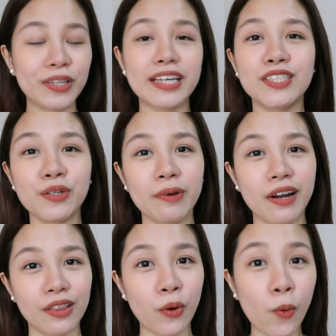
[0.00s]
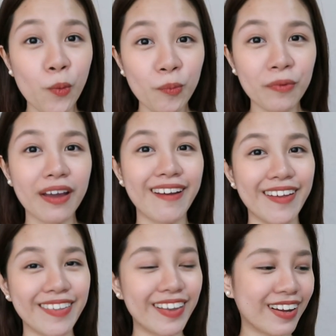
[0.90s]
nice to wear at home,
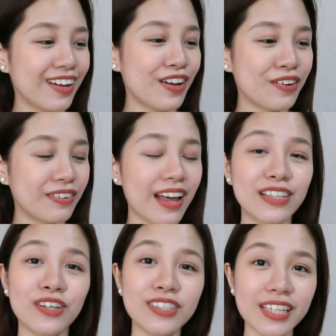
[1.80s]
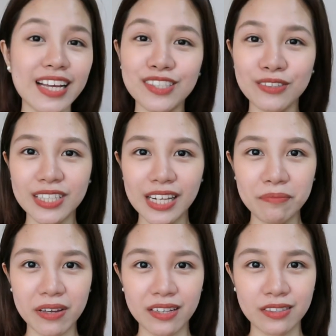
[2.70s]
and wala, it's also nice to
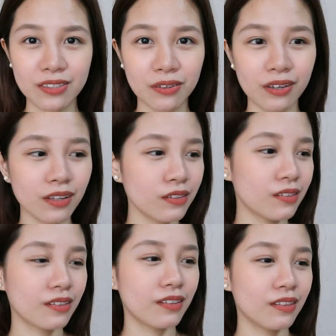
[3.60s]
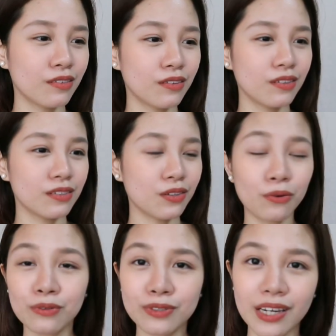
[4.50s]
sleep in. So you can
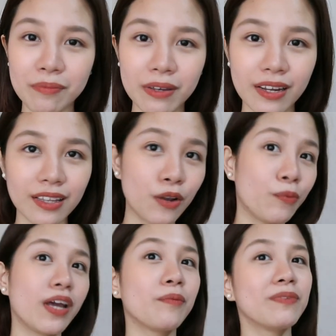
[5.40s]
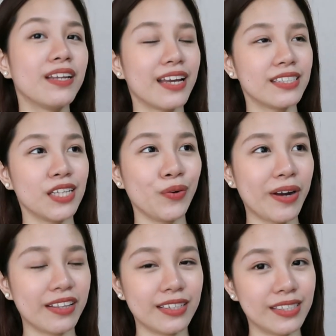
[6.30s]
go to sleep in it and wake up the next day
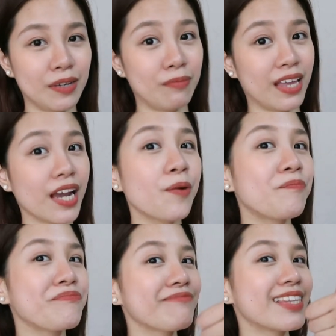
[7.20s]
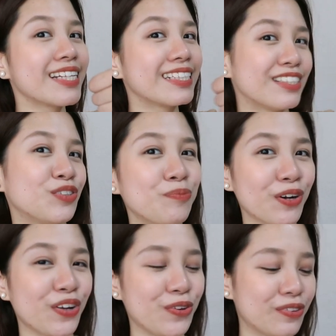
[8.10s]
wearing the same thing.
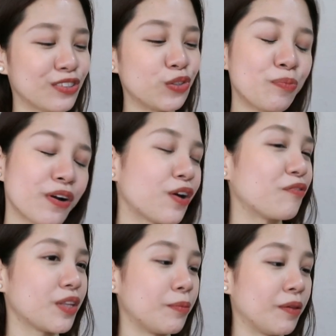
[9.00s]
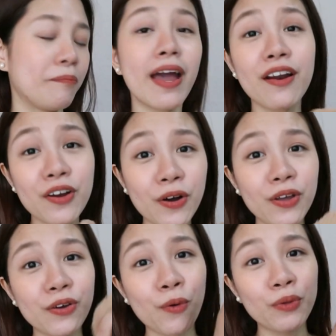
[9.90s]
Super cute, super comfortable. Pero
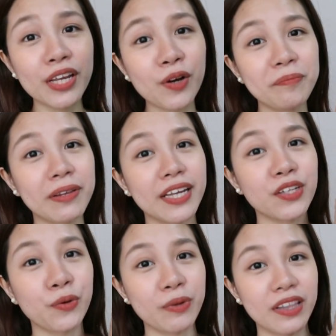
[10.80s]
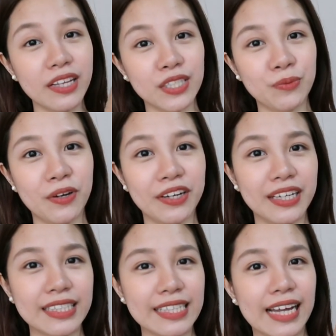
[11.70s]
yung only complaint ko with this one
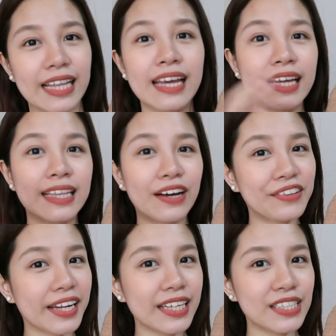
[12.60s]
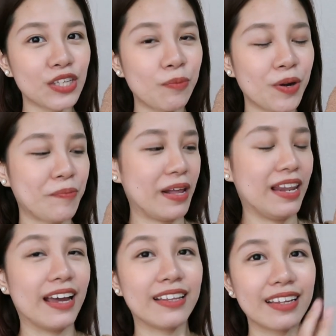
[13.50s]
is that now that it's summer
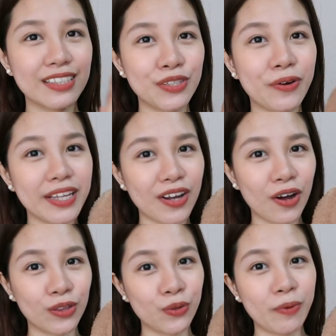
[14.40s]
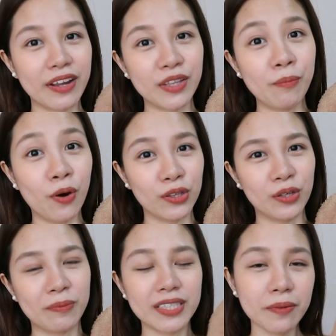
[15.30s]
pala, it's quite hot to wear the
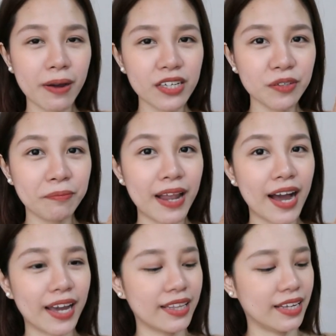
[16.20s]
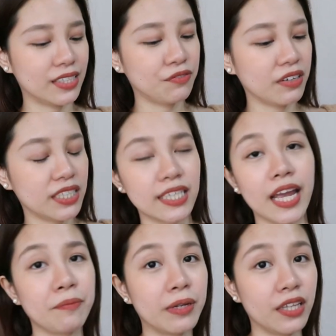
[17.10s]
bottom kasi parang siyang blanket, it's
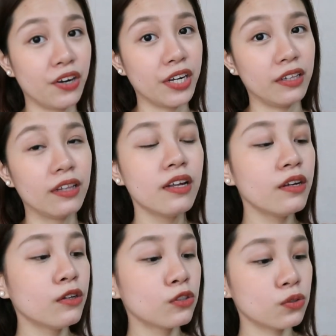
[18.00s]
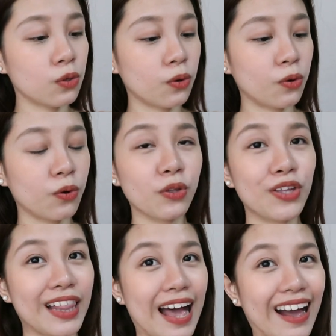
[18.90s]
fleece-like material. So
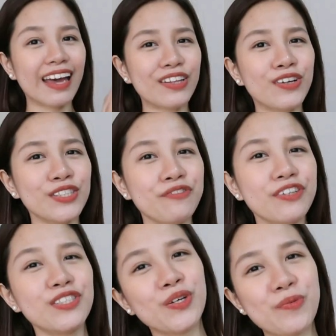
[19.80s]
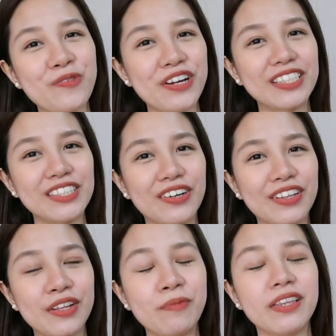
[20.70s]
yun lang. And also for some
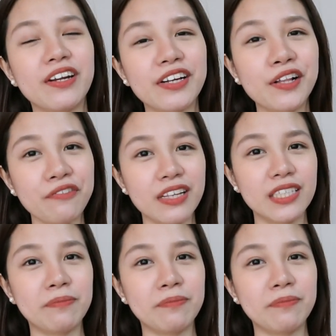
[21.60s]
reason, the material of these